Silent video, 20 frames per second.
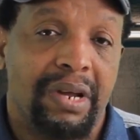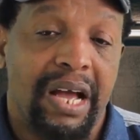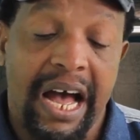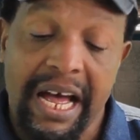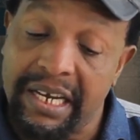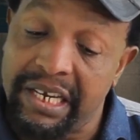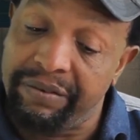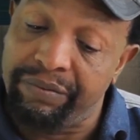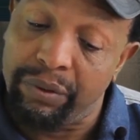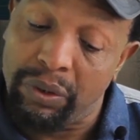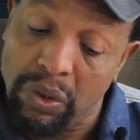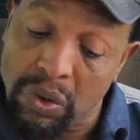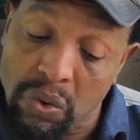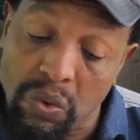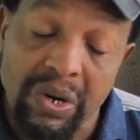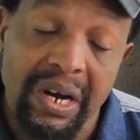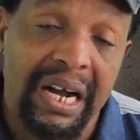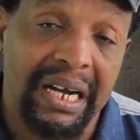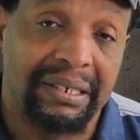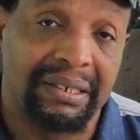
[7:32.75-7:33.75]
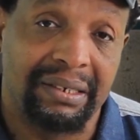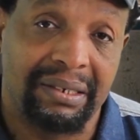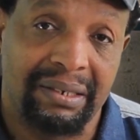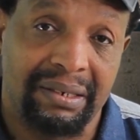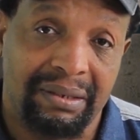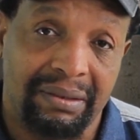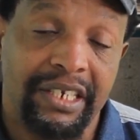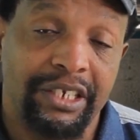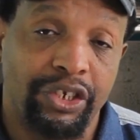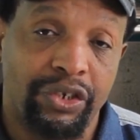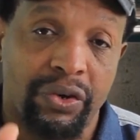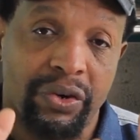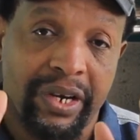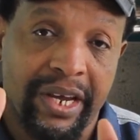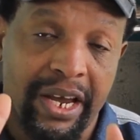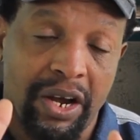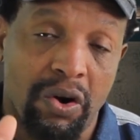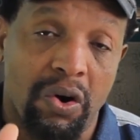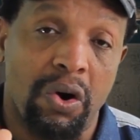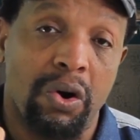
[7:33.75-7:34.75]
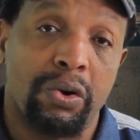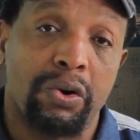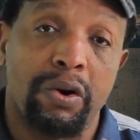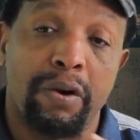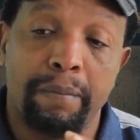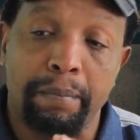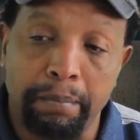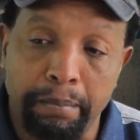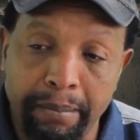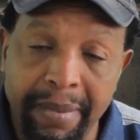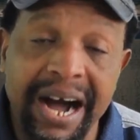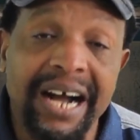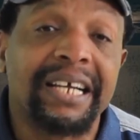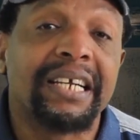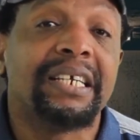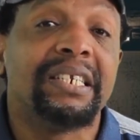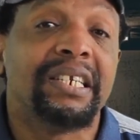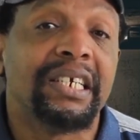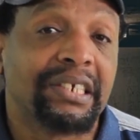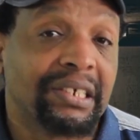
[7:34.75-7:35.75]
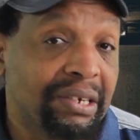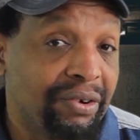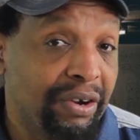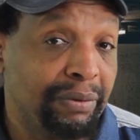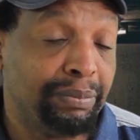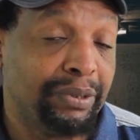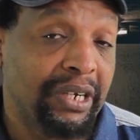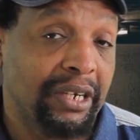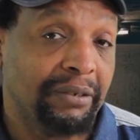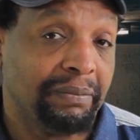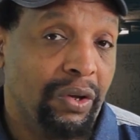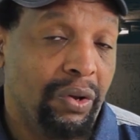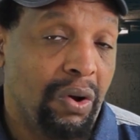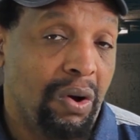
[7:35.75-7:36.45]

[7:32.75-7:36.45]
And if you look at the TOK Oral marking descriptor,